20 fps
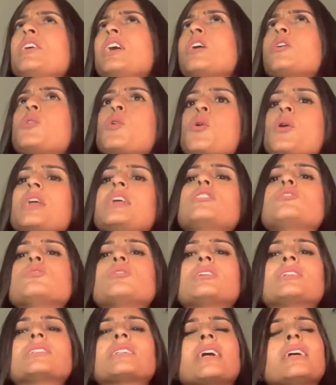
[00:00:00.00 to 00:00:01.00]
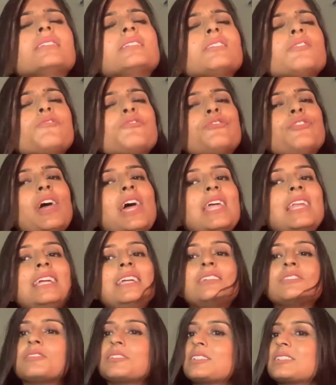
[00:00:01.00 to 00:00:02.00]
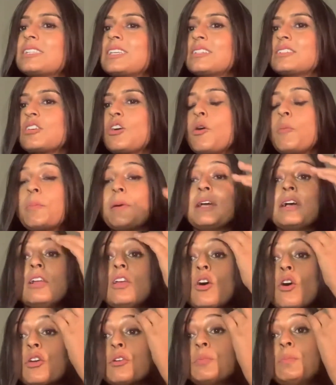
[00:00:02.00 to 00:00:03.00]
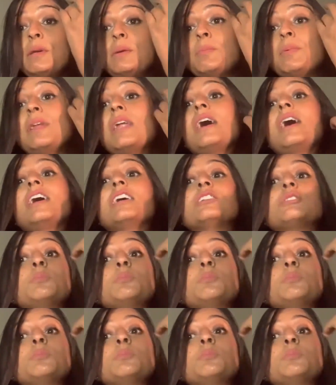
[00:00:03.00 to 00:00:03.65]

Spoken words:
are going to discuss a very interesting topic. A lot of people ask